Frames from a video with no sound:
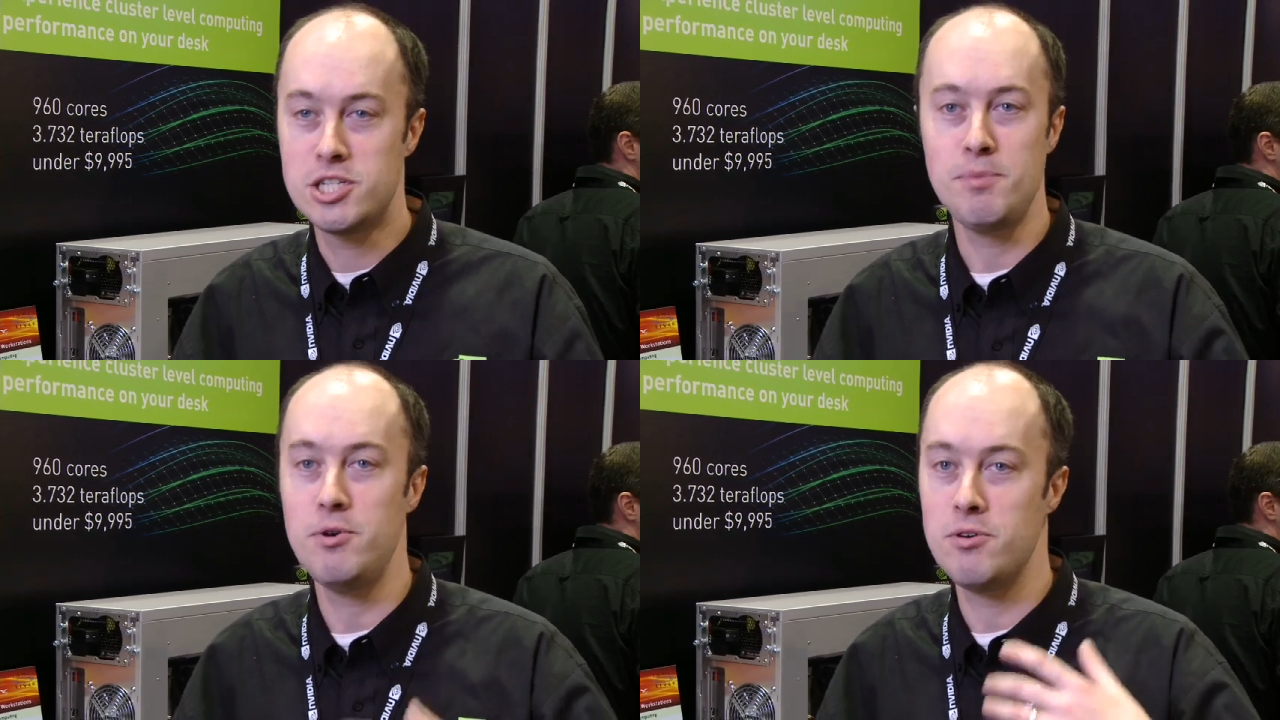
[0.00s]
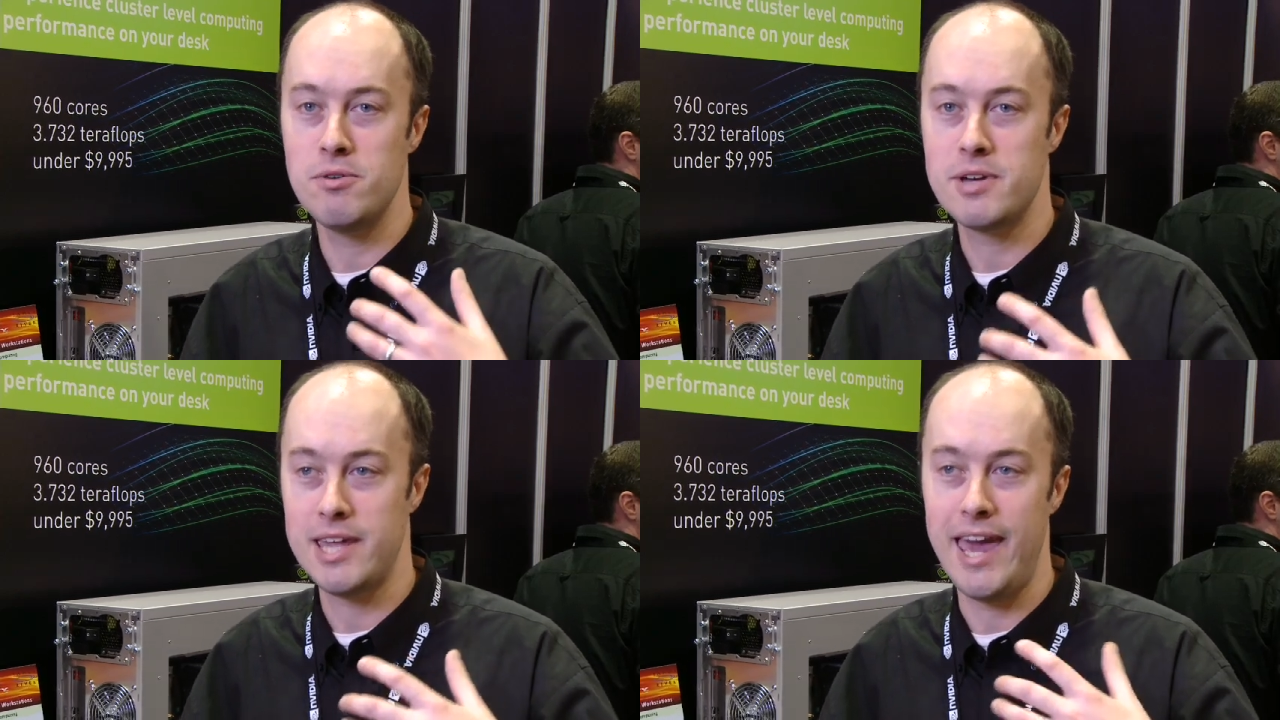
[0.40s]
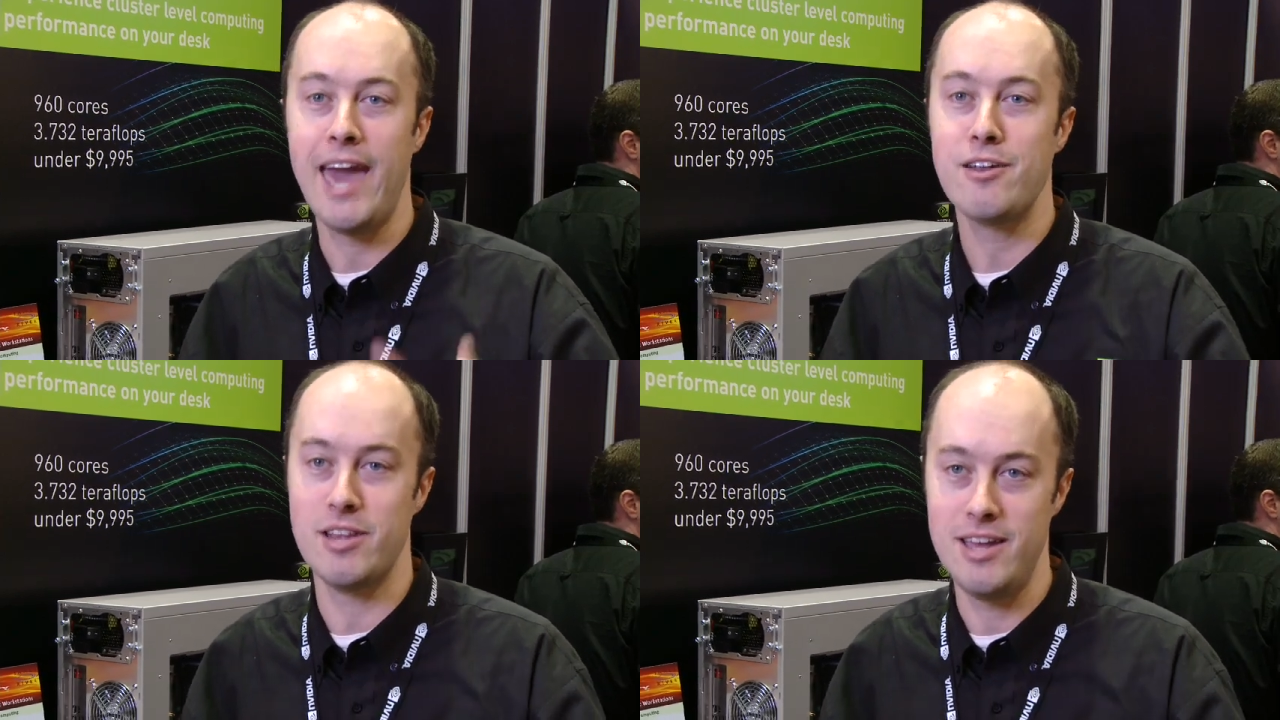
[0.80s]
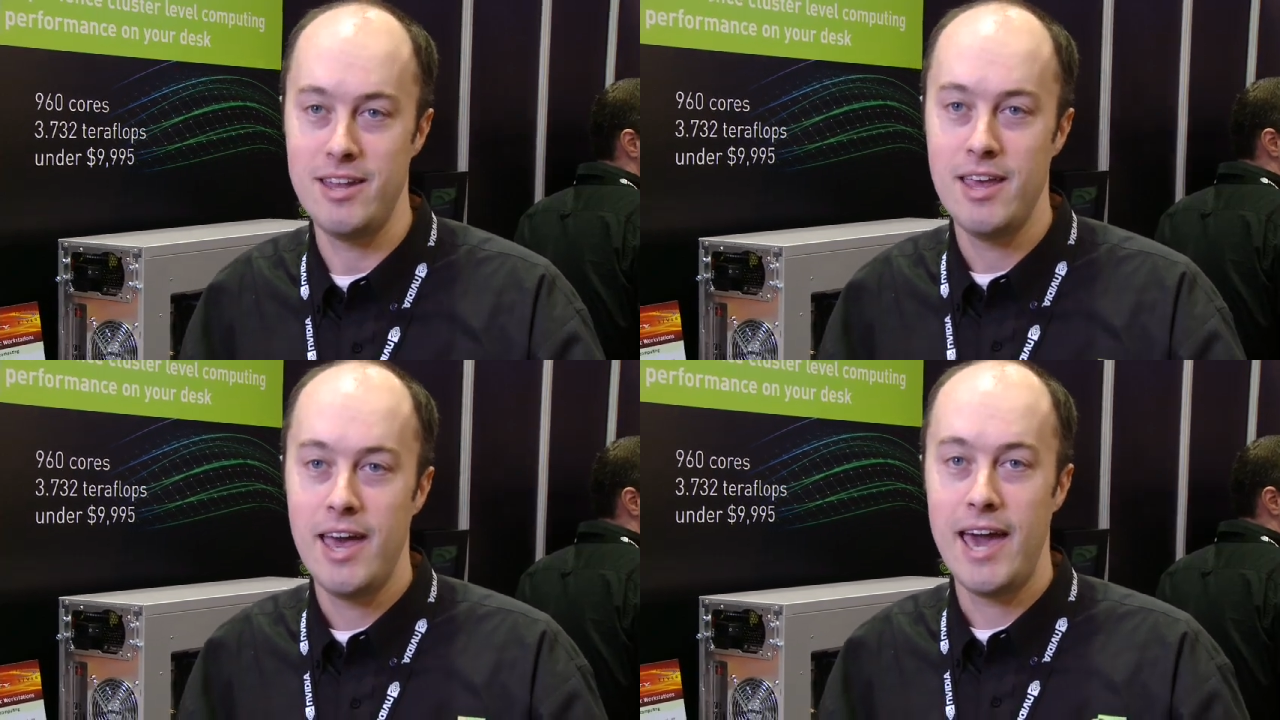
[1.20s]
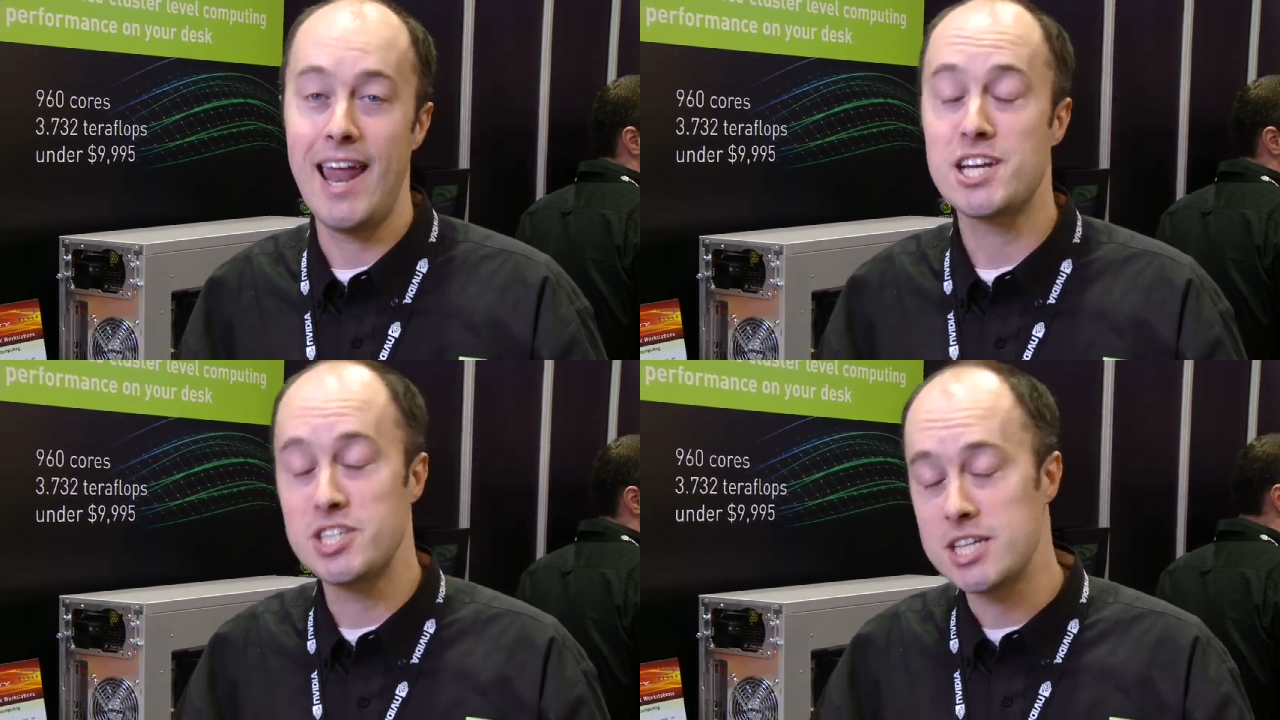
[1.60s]
GPU can handle it, and
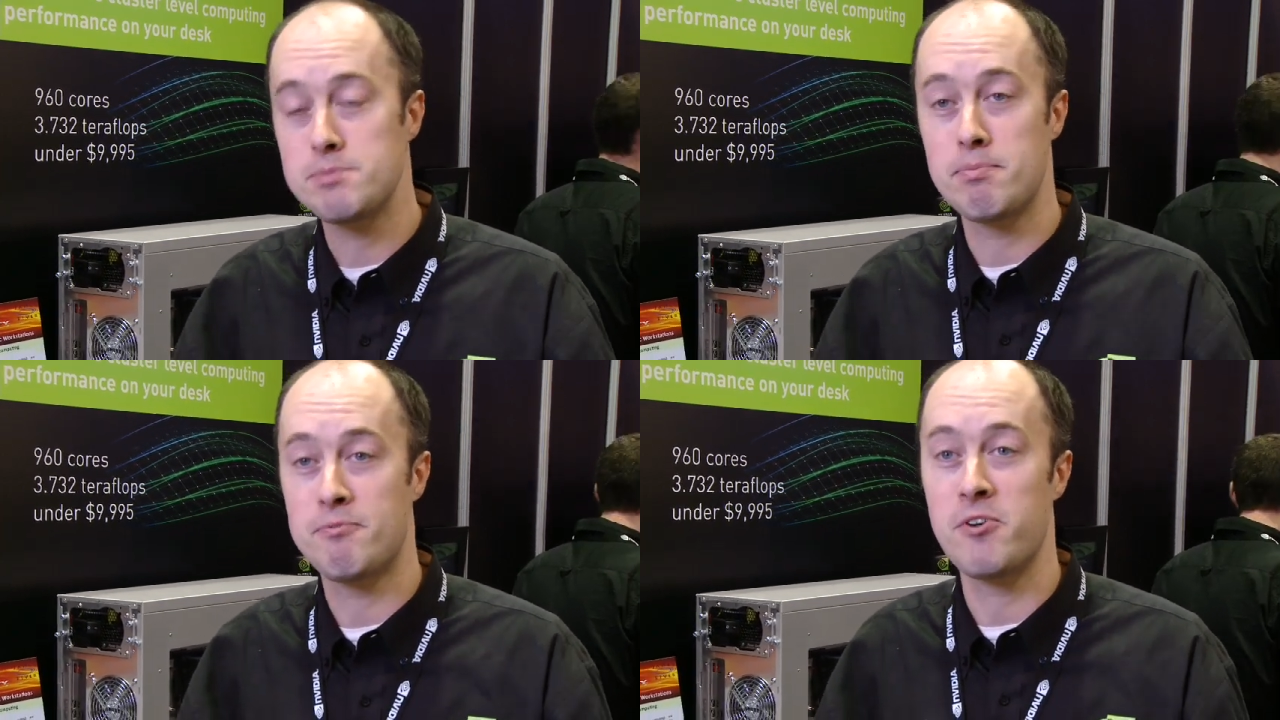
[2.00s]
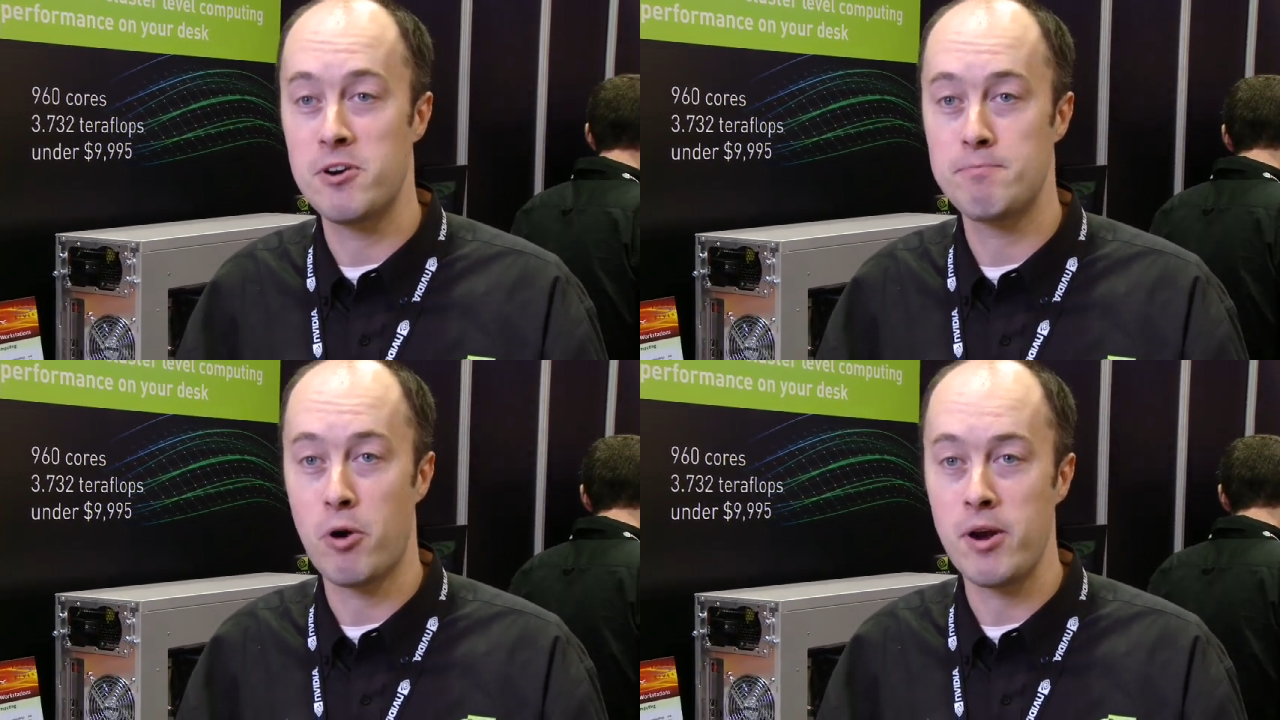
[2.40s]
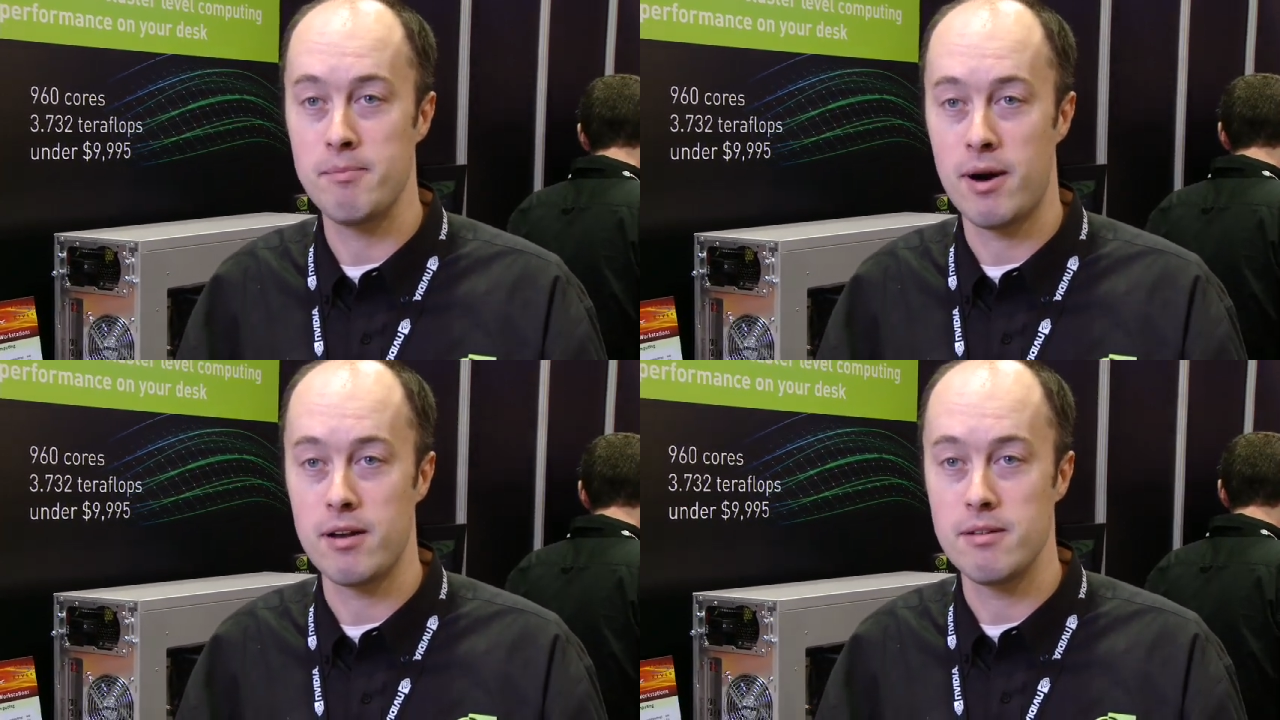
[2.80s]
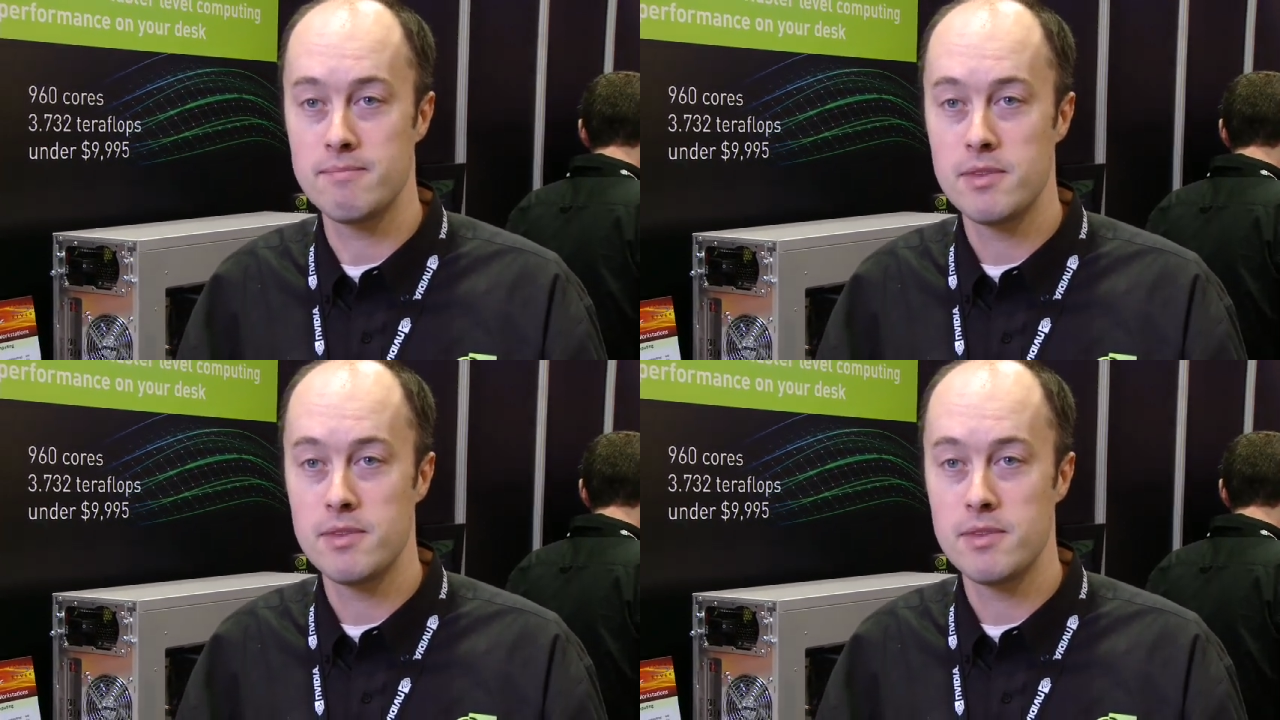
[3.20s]
actually that's the preferred programming model.